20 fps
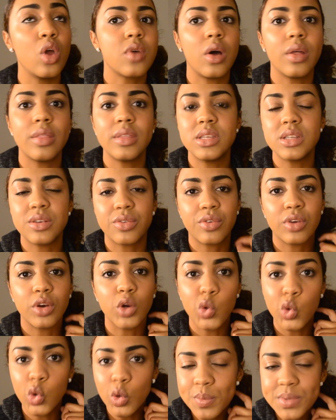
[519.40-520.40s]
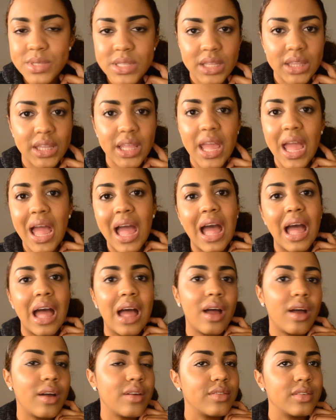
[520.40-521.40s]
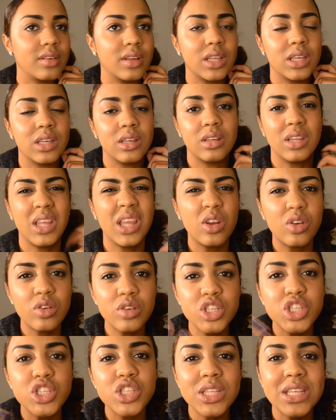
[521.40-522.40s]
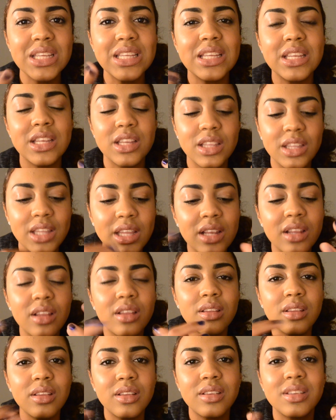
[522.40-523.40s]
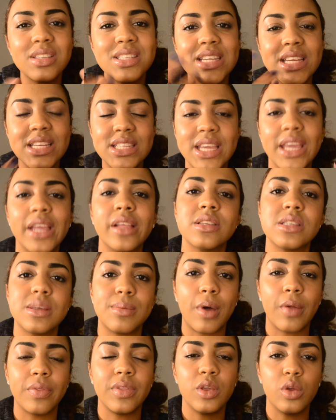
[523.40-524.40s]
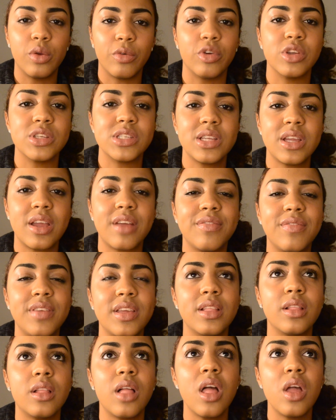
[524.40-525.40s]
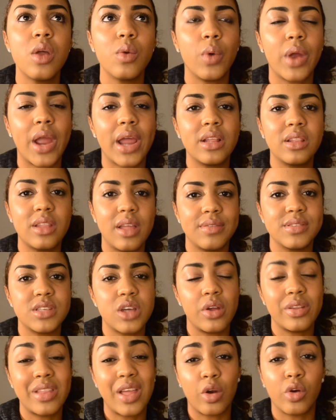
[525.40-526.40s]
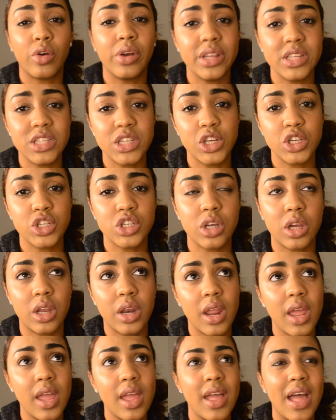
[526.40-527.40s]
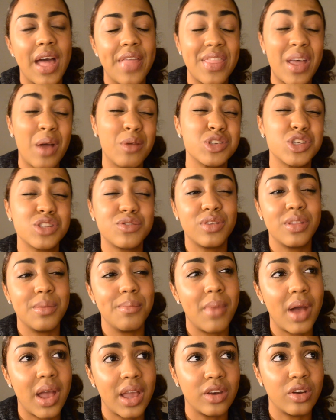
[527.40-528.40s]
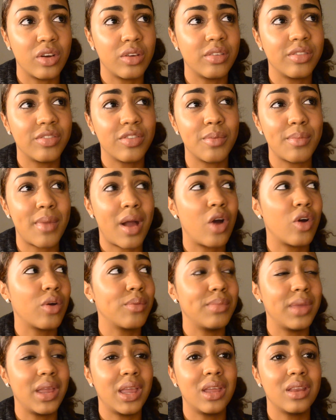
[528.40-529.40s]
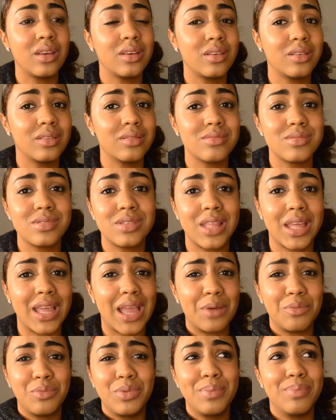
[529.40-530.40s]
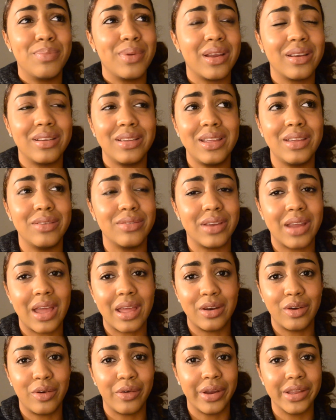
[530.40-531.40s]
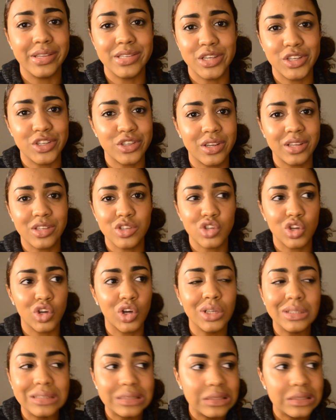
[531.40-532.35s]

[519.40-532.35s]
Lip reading: all the different groups that they have, and, you know, just the little details about the university I feel were kind of left out in that orientation. And that was just for the minor. From our main thing, we barely even had an orientation, so